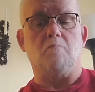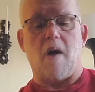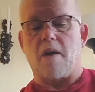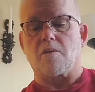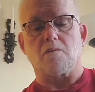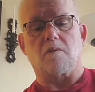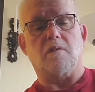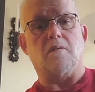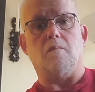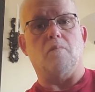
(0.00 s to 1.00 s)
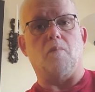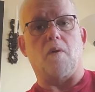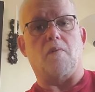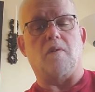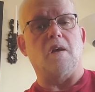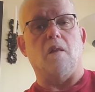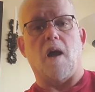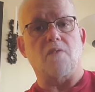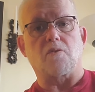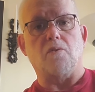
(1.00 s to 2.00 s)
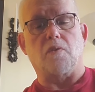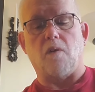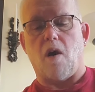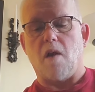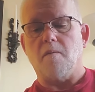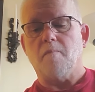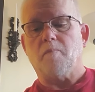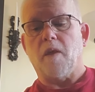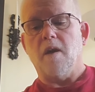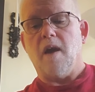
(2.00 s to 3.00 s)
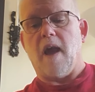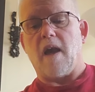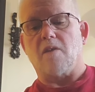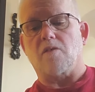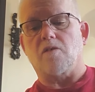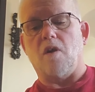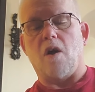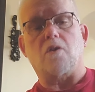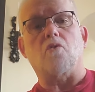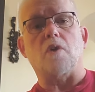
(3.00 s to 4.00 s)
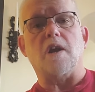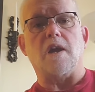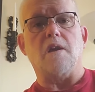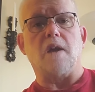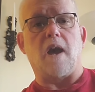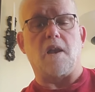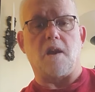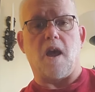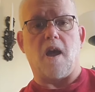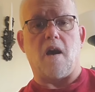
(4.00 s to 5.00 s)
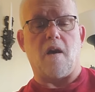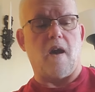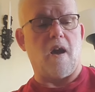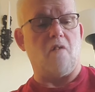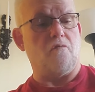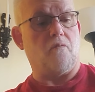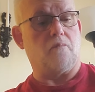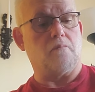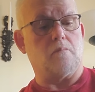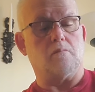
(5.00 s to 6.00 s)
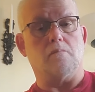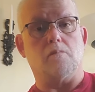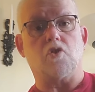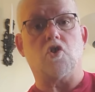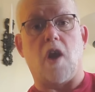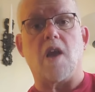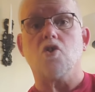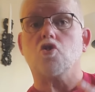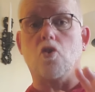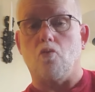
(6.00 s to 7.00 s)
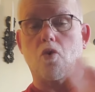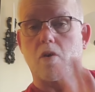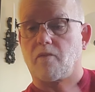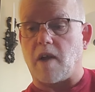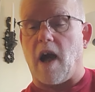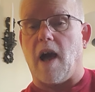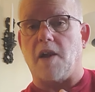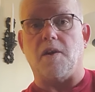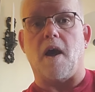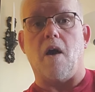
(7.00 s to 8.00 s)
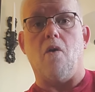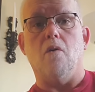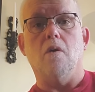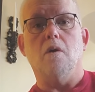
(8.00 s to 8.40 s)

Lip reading: modern theological thought, has agreed and have changed the word of God now,